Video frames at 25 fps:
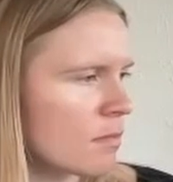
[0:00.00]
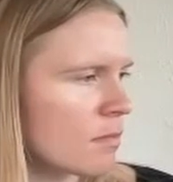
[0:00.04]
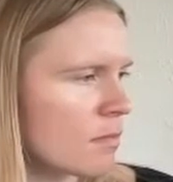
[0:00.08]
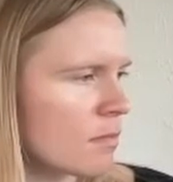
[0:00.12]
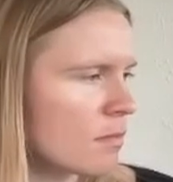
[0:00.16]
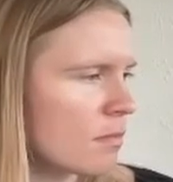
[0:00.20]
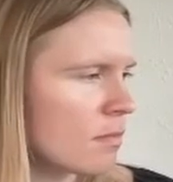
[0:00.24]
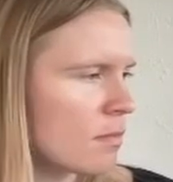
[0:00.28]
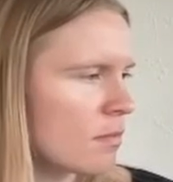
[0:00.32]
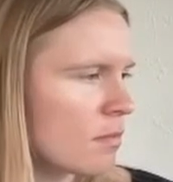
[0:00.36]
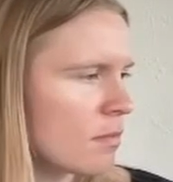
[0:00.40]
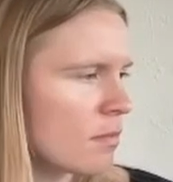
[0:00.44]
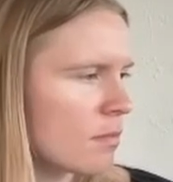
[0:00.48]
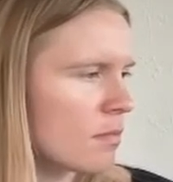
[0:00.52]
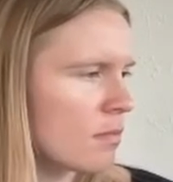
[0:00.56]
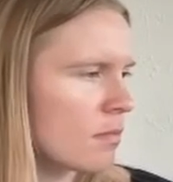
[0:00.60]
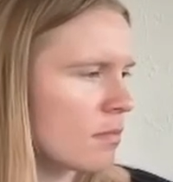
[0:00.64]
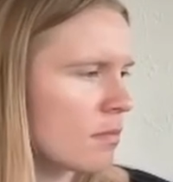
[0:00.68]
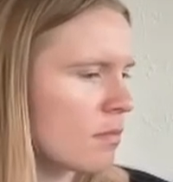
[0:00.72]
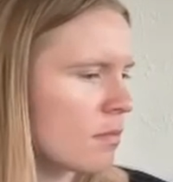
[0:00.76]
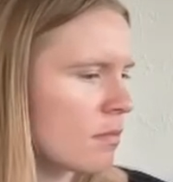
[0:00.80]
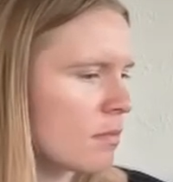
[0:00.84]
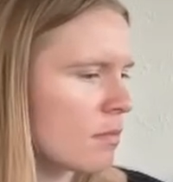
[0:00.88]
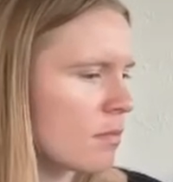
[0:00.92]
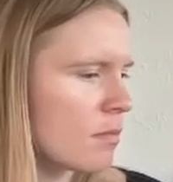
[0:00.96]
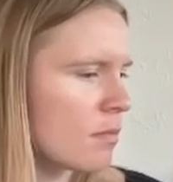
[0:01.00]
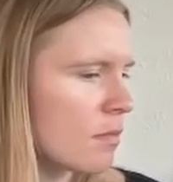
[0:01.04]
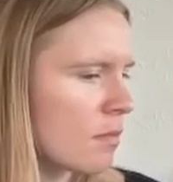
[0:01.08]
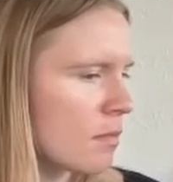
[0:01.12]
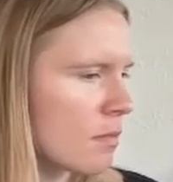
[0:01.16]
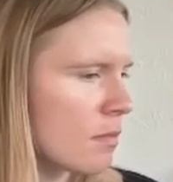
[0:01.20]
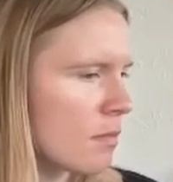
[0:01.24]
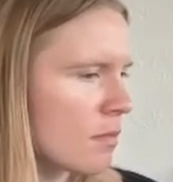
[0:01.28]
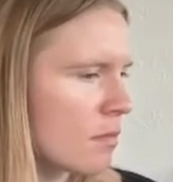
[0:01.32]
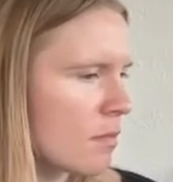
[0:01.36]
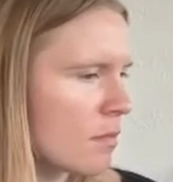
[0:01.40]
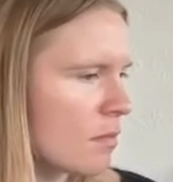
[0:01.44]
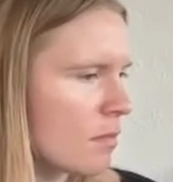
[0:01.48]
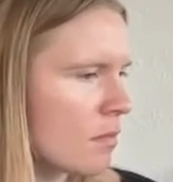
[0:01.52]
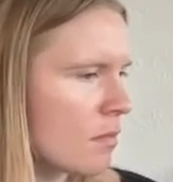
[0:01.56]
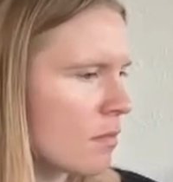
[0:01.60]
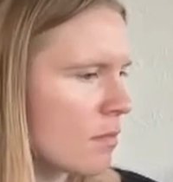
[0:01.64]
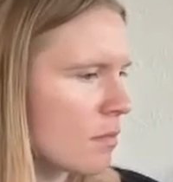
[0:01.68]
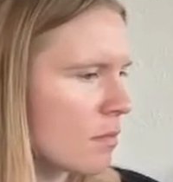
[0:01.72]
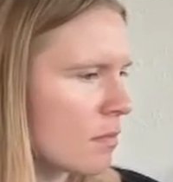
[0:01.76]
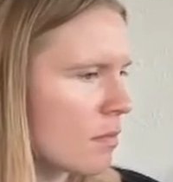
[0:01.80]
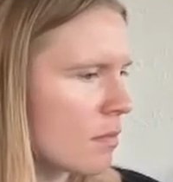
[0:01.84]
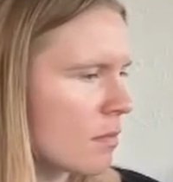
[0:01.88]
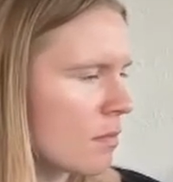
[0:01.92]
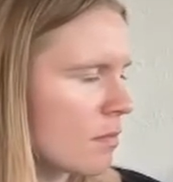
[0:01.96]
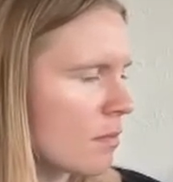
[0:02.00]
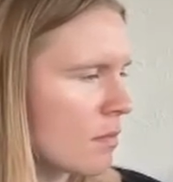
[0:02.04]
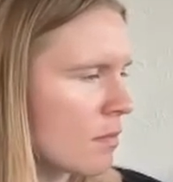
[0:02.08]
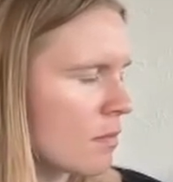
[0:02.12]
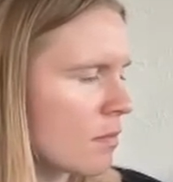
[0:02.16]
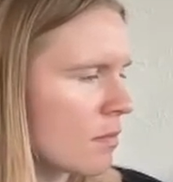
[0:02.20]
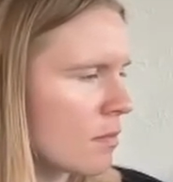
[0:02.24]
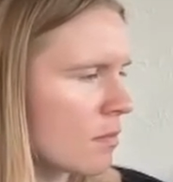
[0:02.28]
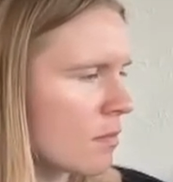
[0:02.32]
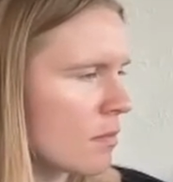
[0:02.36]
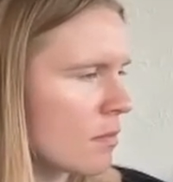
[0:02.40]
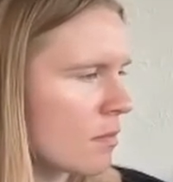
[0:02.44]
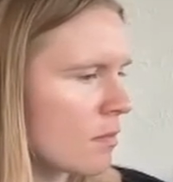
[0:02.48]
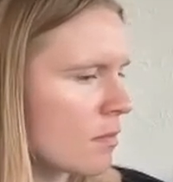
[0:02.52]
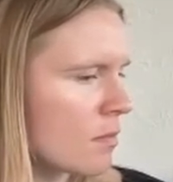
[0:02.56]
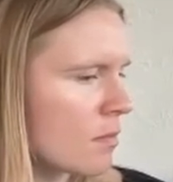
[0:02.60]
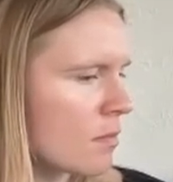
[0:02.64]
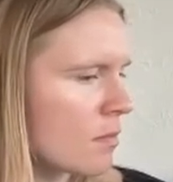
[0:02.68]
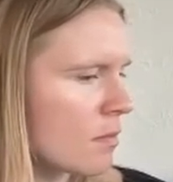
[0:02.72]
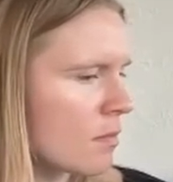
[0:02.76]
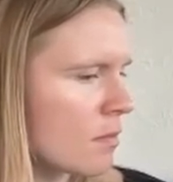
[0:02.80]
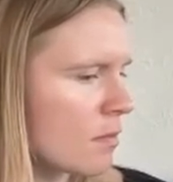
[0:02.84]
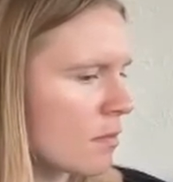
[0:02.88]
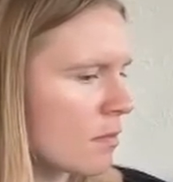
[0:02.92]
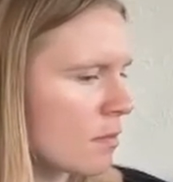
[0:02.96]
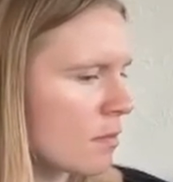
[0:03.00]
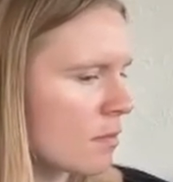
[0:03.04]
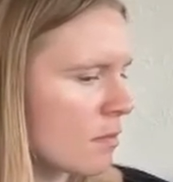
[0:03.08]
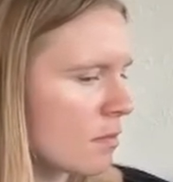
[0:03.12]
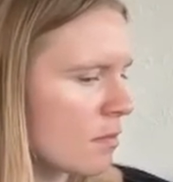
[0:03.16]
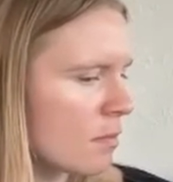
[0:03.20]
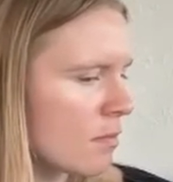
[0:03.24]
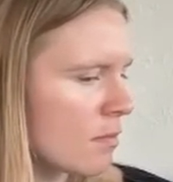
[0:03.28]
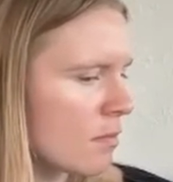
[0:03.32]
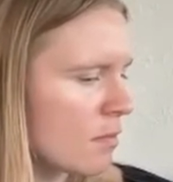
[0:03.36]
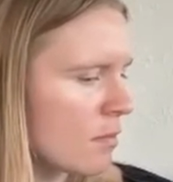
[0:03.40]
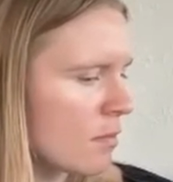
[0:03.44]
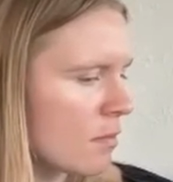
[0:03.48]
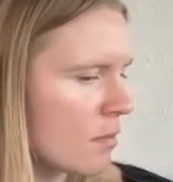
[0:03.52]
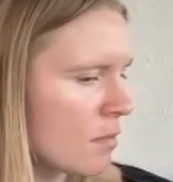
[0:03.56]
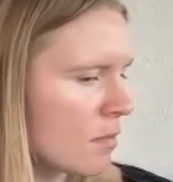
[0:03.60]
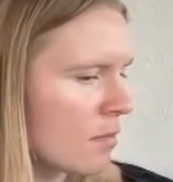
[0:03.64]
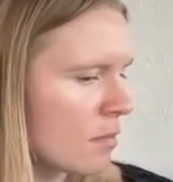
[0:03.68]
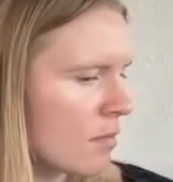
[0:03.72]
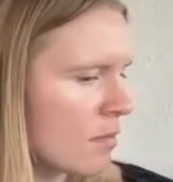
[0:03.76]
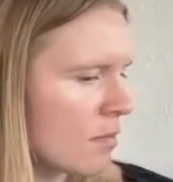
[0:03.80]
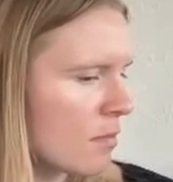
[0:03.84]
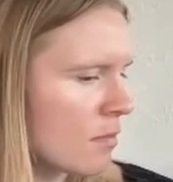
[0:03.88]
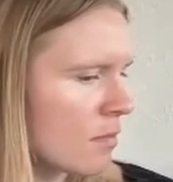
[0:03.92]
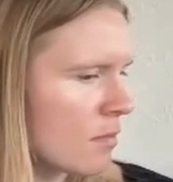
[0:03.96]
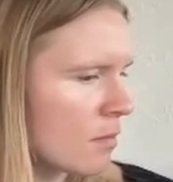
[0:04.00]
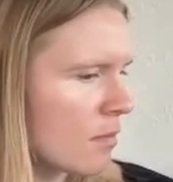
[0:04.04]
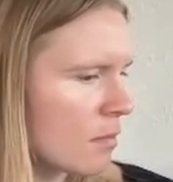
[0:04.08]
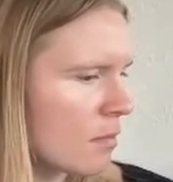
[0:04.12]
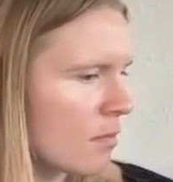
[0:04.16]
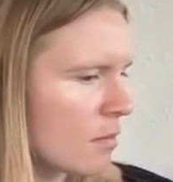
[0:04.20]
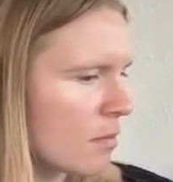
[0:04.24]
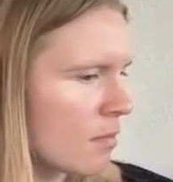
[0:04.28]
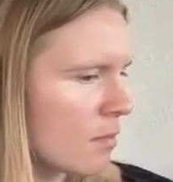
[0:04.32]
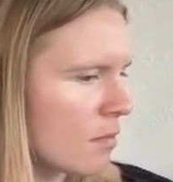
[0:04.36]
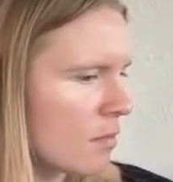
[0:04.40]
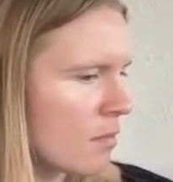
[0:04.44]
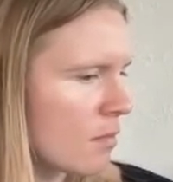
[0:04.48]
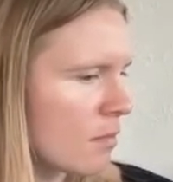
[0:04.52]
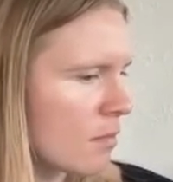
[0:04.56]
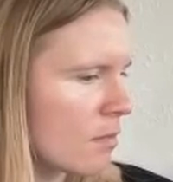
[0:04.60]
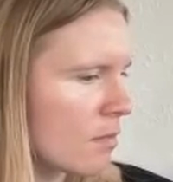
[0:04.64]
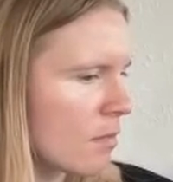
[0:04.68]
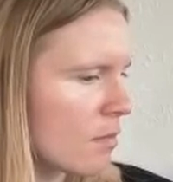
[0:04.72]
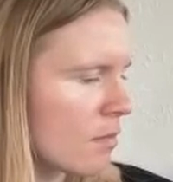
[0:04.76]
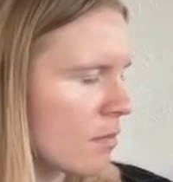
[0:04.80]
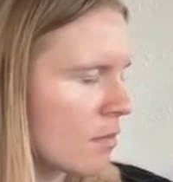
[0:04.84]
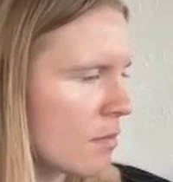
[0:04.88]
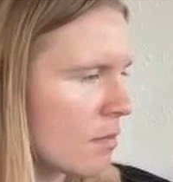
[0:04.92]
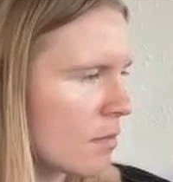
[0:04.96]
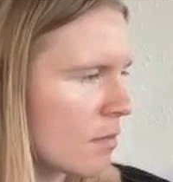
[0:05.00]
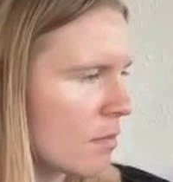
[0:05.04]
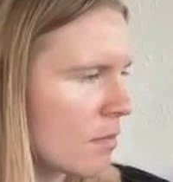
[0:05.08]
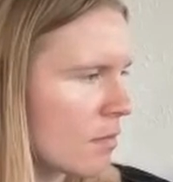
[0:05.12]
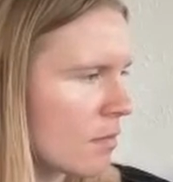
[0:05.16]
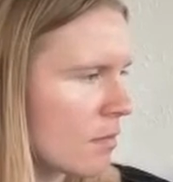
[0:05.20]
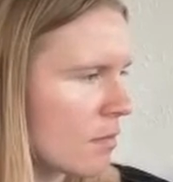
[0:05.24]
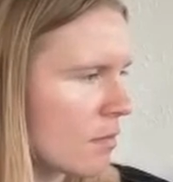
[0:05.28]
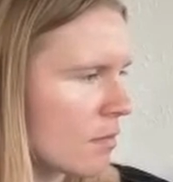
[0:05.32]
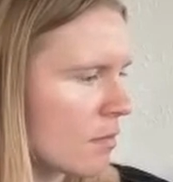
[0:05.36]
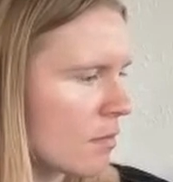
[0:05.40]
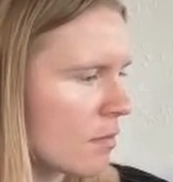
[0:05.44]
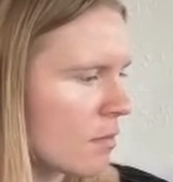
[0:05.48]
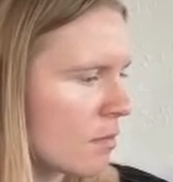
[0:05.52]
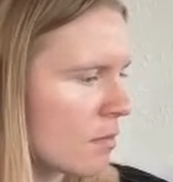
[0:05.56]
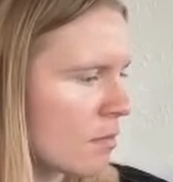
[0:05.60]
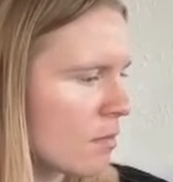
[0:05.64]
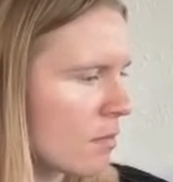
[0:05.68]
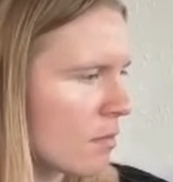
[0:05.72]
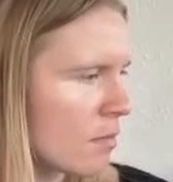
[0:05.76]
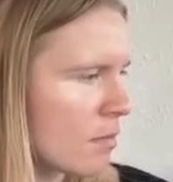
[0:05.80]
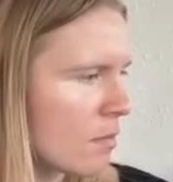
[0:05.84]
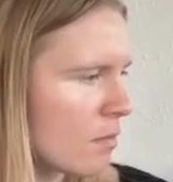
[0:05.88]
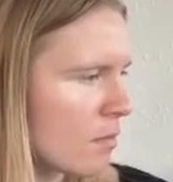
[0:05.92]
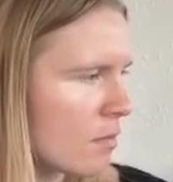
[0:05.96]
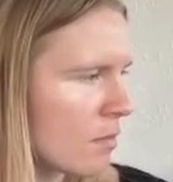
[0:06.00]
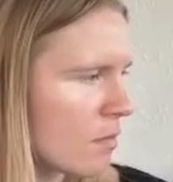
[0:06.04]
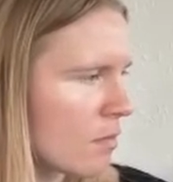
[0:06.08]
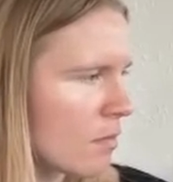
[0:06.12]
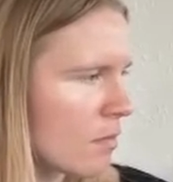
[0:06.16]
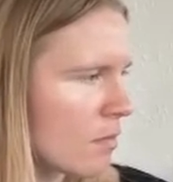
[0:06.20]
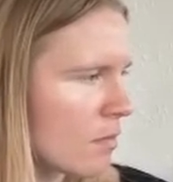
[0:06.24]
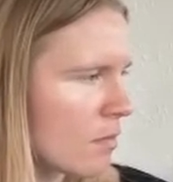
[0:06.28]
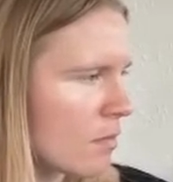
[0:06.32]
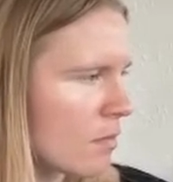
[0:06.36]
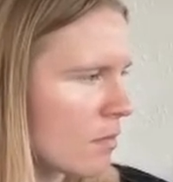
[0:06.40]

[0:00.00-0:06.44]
No words are spoken by the person on screen.